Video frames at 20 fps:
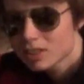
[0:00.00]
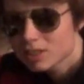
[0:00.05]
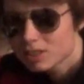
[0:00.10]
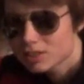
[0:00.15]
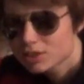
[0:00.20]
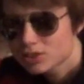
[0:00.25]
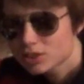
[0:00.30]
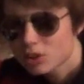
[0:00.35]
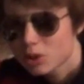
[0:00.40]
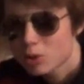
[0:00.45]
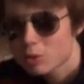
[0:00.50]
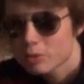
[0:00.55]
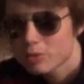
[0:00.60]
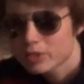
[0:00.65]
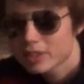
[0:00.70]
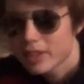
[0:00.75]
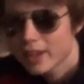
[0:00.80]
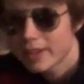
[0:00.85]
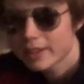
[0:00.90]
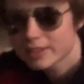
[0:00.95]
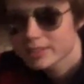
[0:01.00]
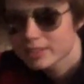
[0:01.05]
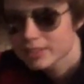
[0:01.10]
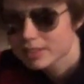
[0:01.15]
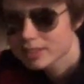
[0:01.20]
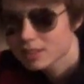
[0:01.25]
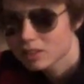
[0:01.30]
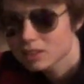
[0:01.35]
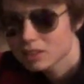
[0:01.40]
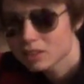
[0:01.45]
So
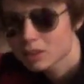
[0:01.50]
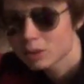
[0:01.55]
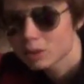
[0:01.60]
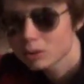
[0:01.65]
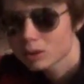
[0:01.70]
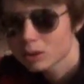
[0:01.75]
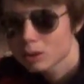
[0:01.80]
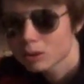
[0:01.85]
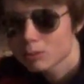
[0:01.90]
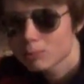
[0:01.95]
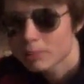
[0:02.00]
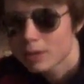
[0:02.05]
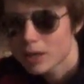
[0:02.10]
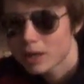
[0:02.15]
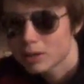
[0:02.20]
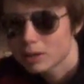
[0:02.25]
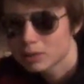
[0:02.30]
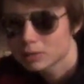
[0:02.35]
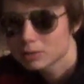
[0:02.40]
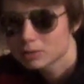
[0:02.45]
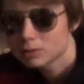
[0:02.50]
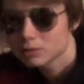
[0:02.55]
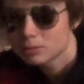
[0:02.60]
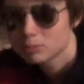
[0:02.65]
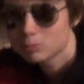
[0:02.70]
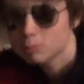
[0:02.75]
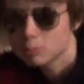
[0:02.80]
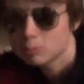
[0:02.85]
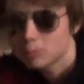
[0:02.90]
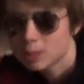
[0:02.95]
that's a little about
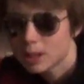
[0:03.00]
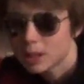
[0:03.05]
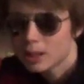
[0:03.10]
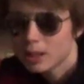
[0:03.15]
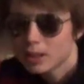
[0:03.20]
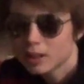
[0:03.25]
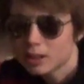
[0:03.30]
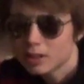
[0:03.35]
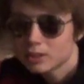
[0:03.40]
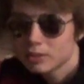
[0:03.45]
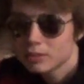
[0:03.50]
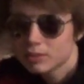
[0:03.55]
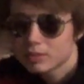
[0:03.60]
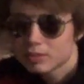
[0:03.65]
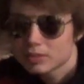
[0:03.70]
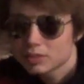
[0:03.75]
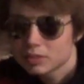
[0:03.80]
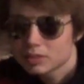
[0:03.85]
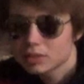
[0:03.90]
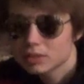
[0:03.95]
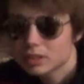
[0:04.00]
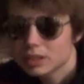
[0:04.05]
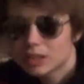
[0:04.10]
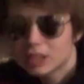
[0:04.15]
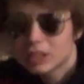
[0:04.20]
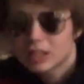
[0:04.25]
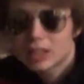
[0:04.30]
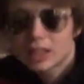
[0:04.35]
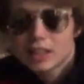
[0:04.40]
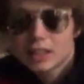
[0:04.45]
me,
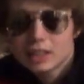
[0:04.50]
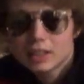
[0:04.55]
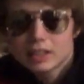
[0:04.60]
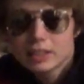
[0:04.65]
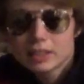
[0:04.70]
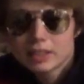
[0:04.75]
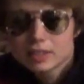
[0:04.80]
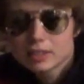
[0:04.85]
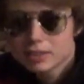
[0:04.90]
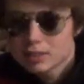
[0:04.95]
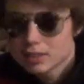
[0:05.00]
Keith,